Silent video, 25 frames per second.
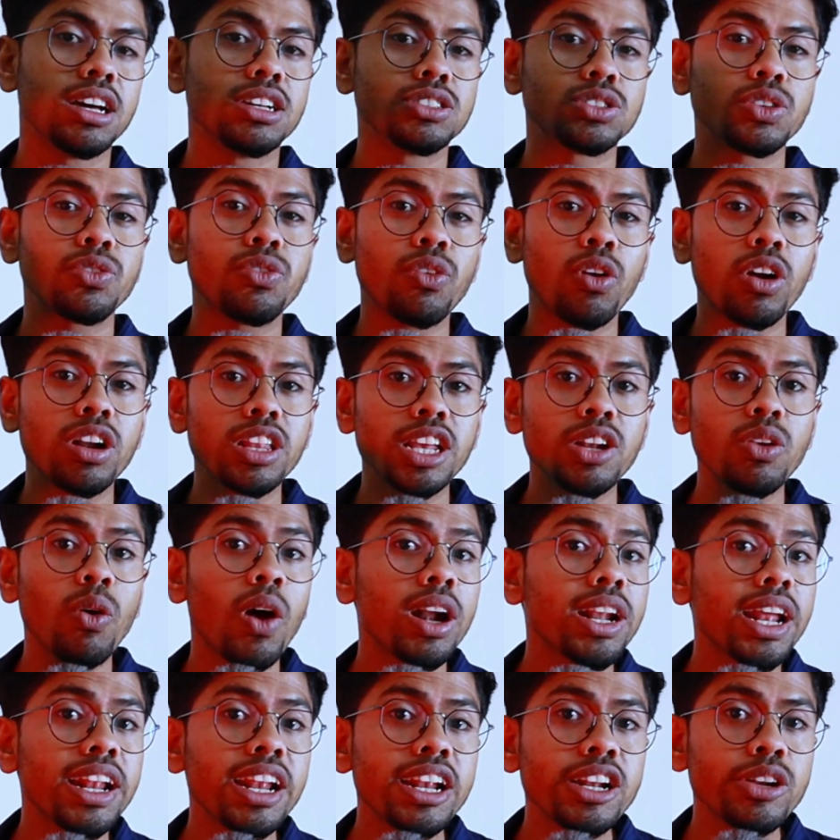So for that,
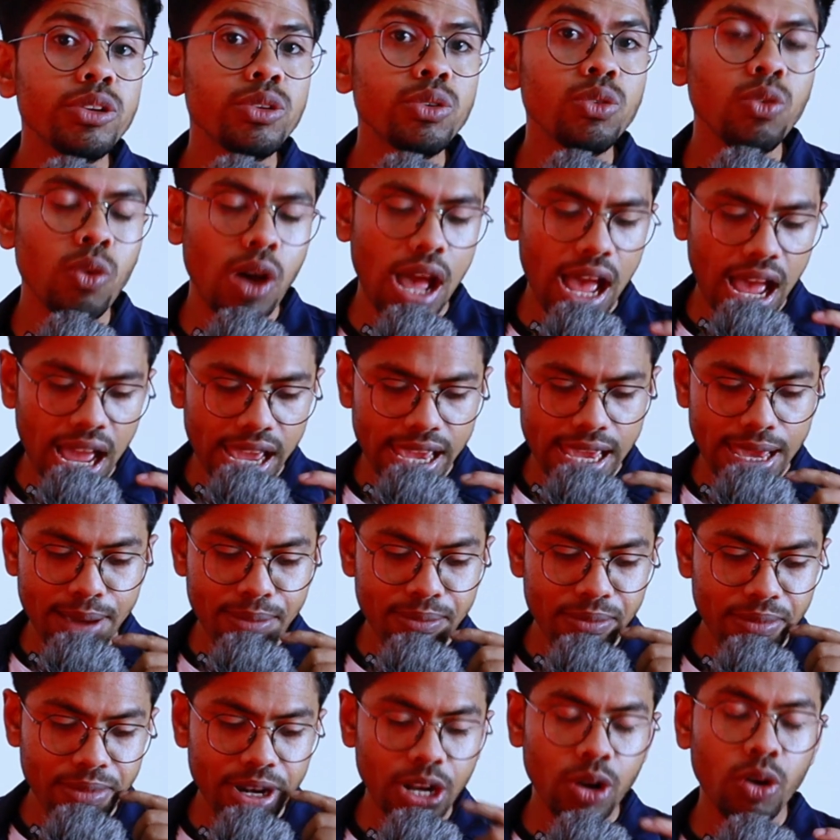what I need to do, I
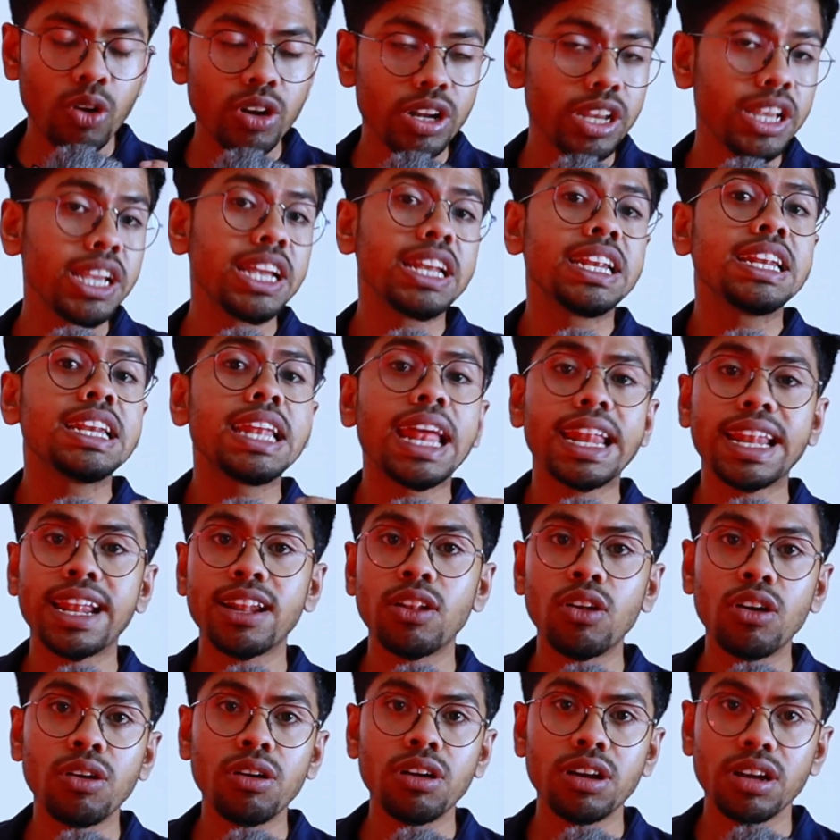am recording it in
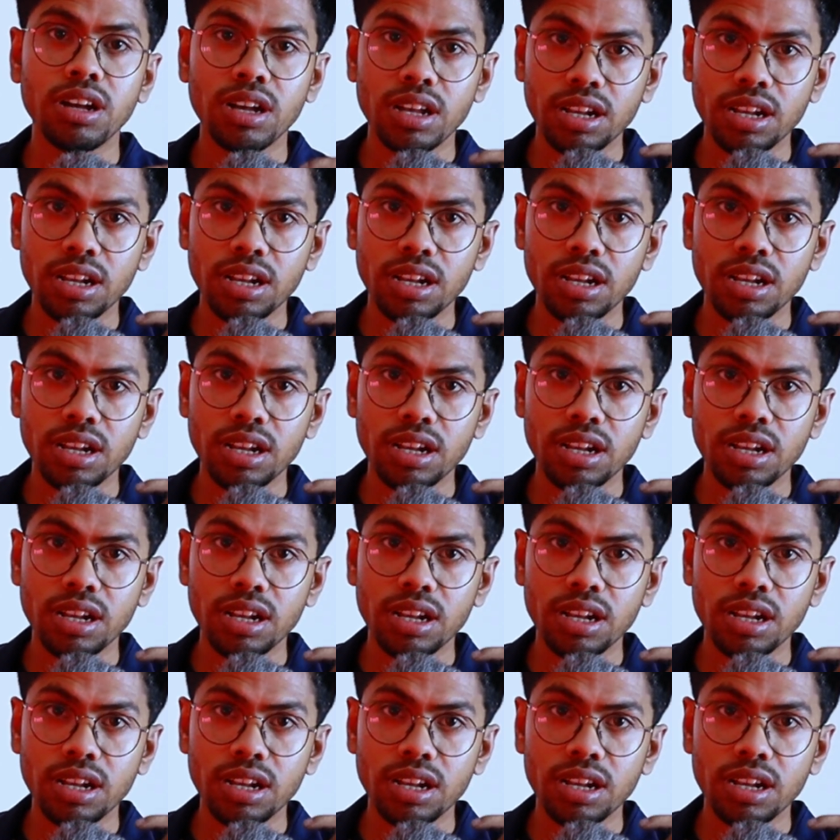analog